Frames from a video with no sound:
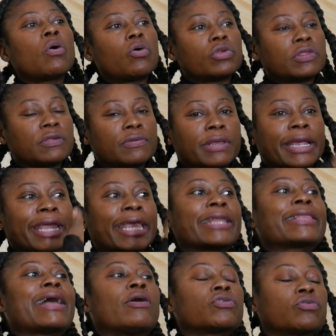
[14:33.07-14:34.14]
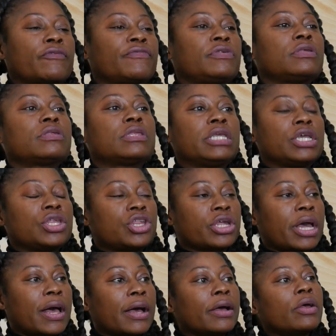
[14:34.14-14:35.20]
until they get out of this
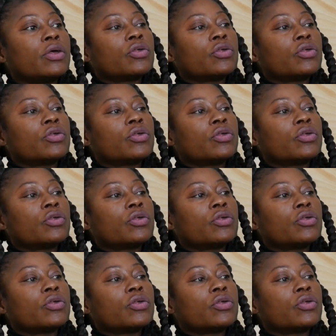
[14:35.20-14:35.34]
danger